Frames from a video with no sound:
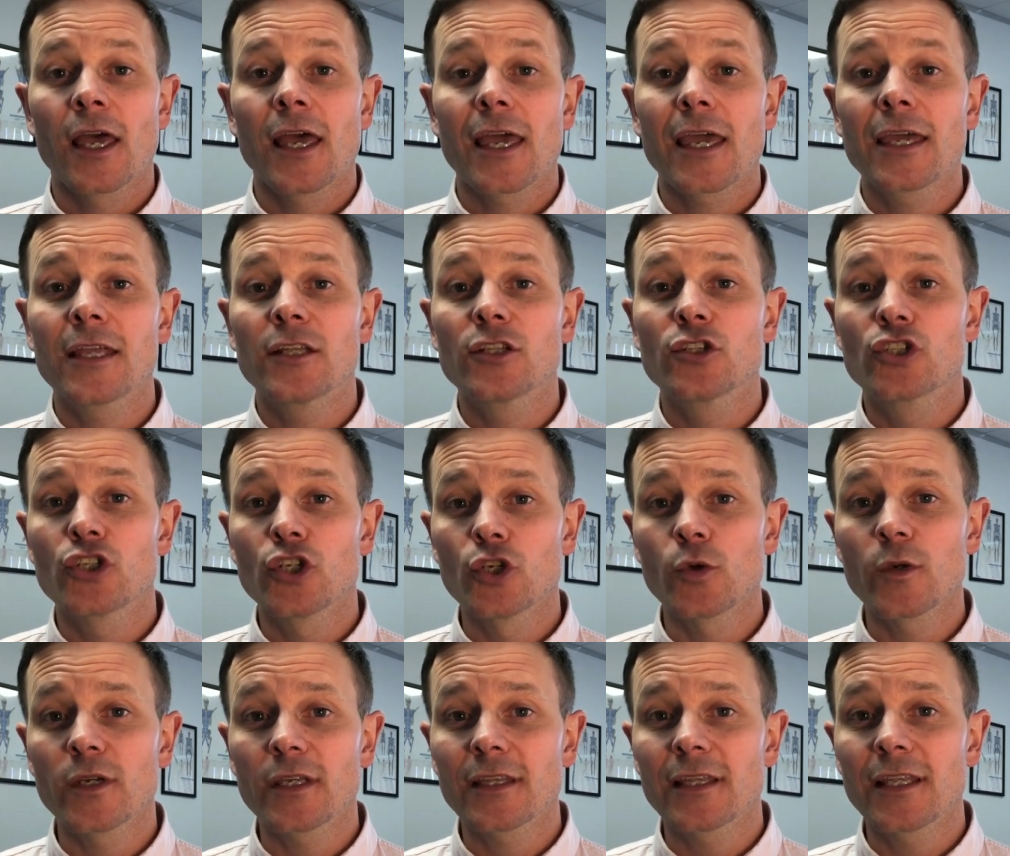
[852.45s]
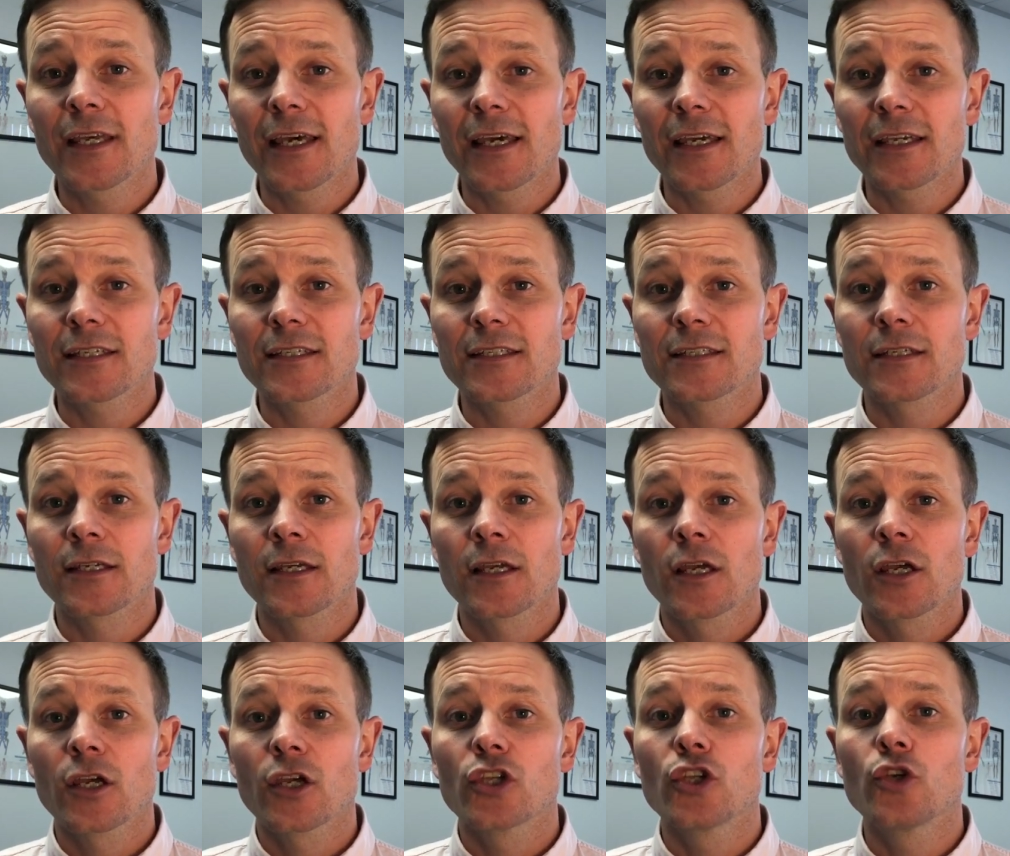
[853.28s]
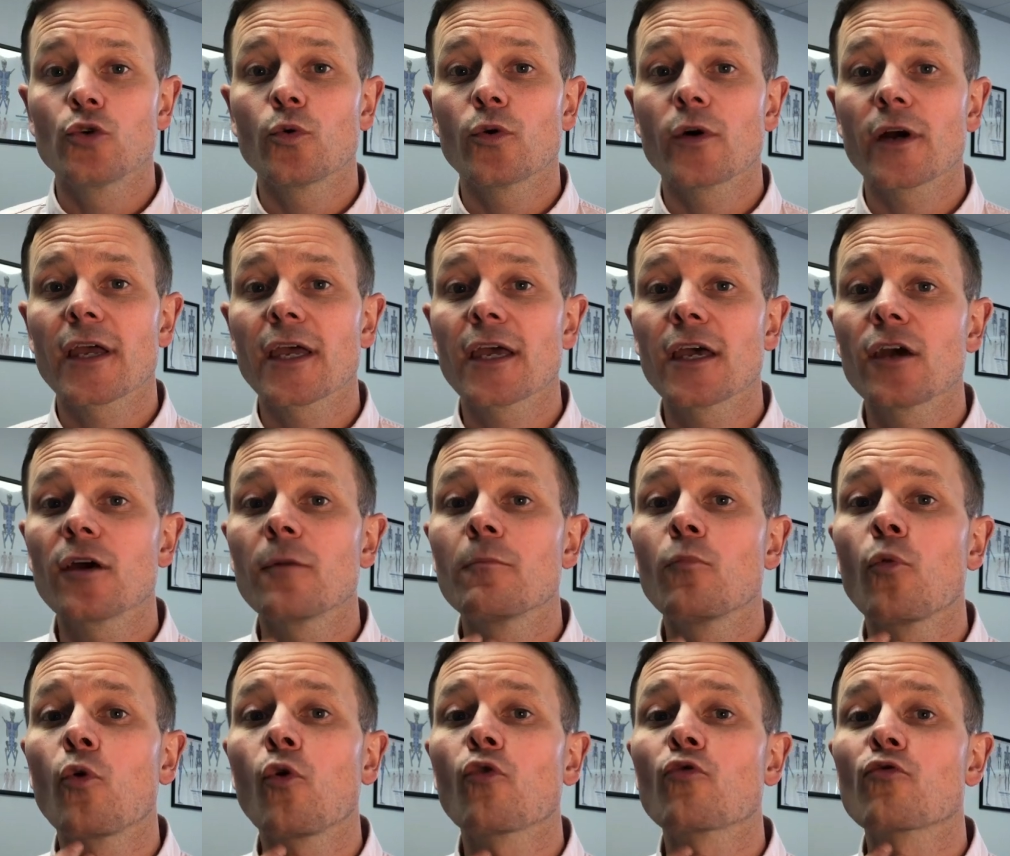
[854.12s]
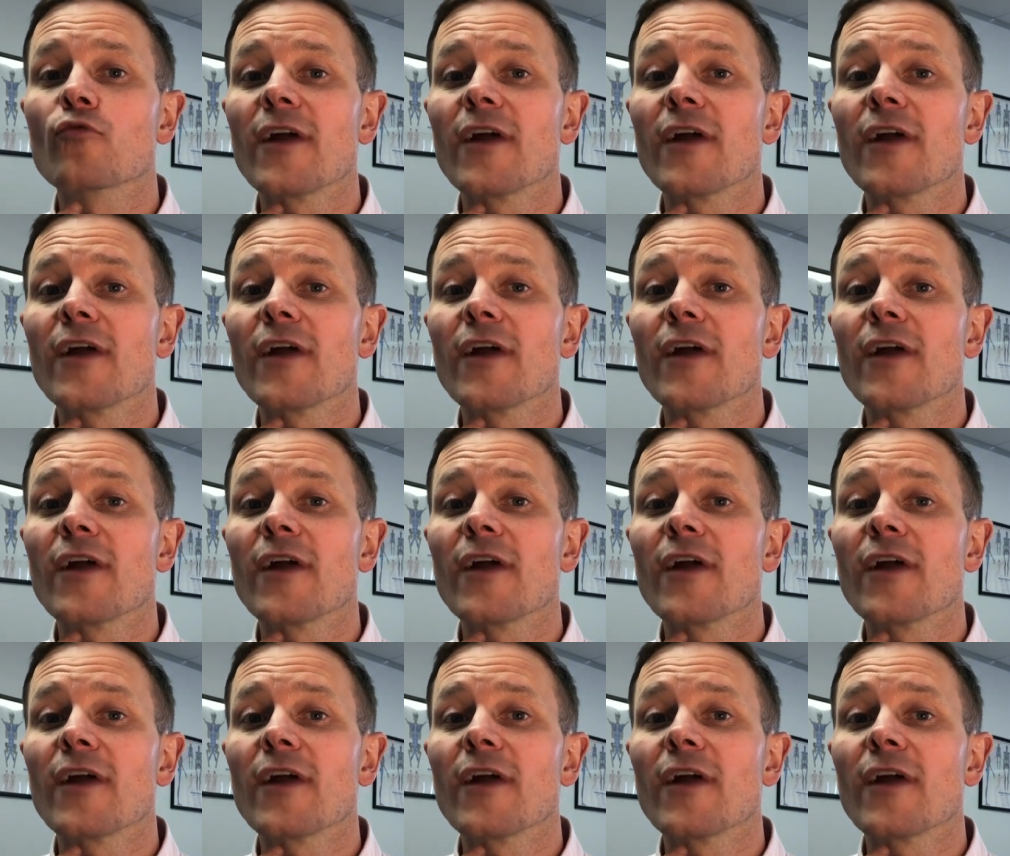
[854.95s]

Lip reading: In doing this, you will hear more